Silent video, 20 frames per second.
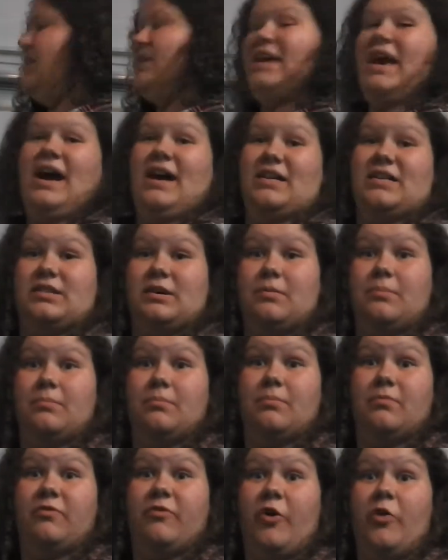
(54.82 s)
Yeah,
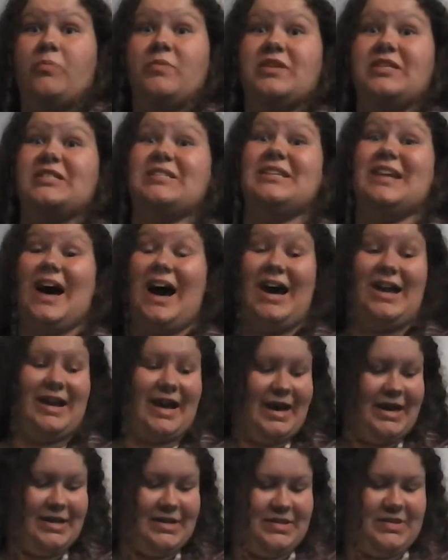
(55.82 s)
some foam that's not
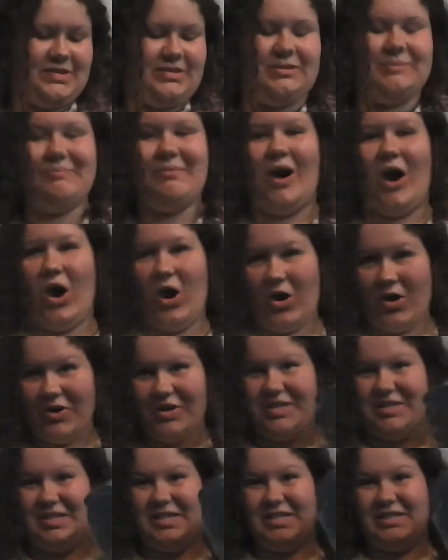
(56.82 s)
as hard
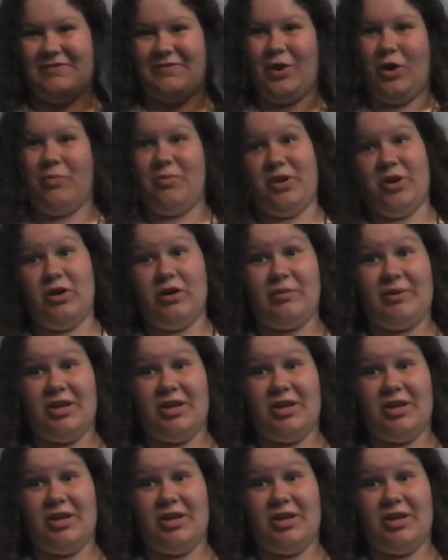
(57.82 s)
as this foam, you know what I